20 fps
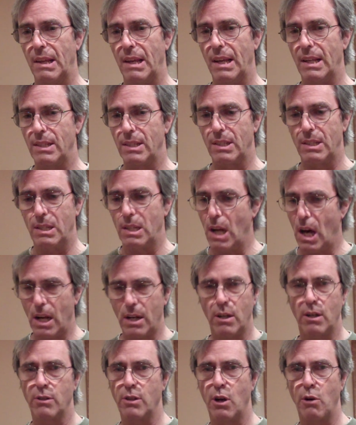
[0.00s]
It's
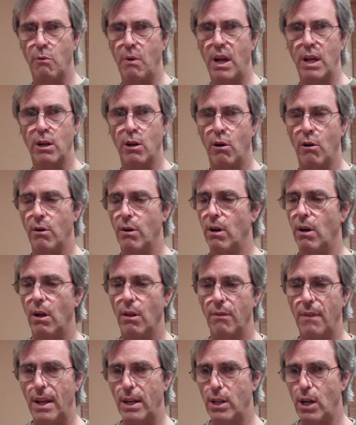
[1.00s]
not on their radar at
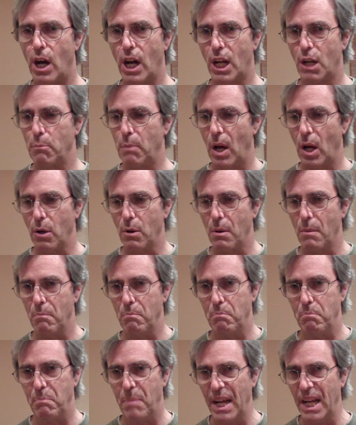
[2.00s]
all. They talk about
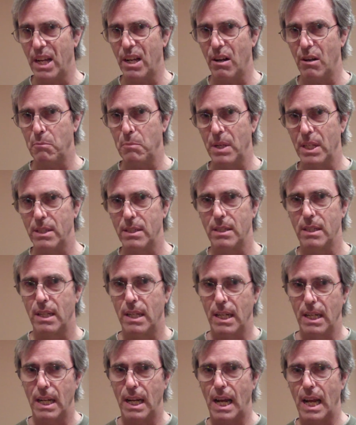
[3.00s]
big government
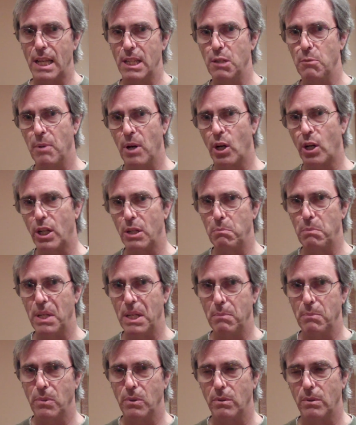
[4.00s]
and the American
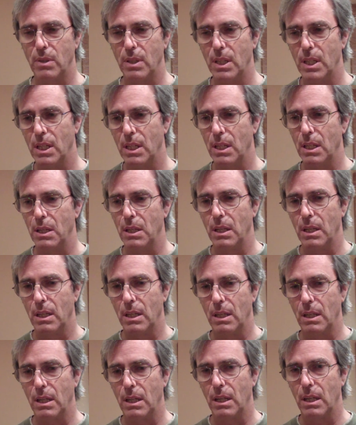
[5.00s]
people.
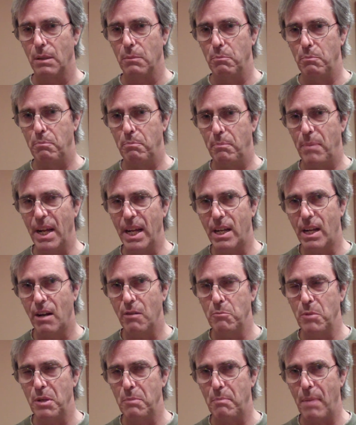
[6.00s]
Big
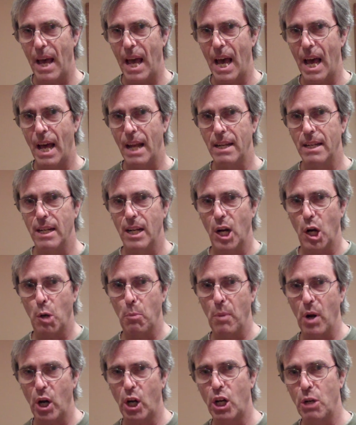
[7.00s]
government bad,
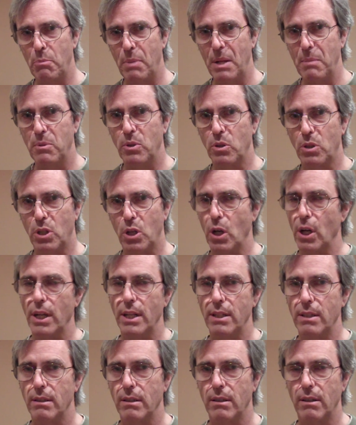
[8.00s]
American people good,
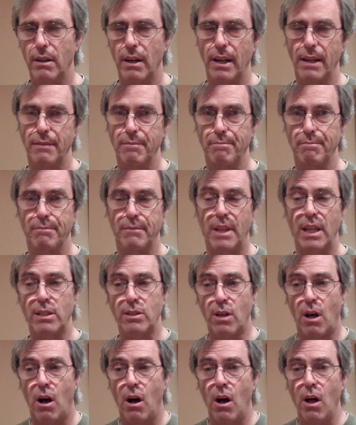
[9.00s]
all right?
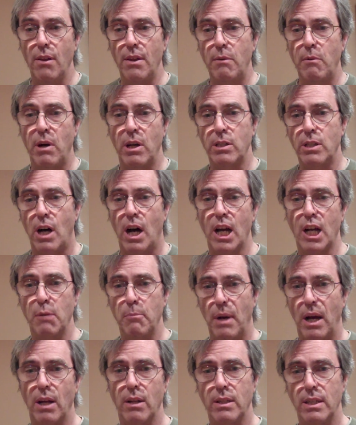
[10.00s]
That's all they want to talk
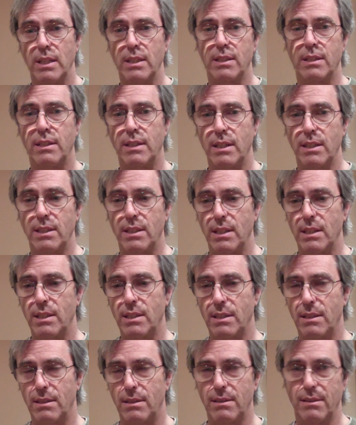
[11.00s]
about. It's just
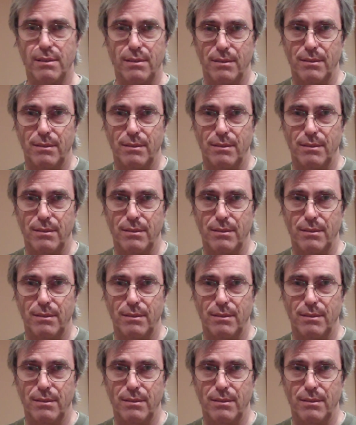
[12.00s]
this,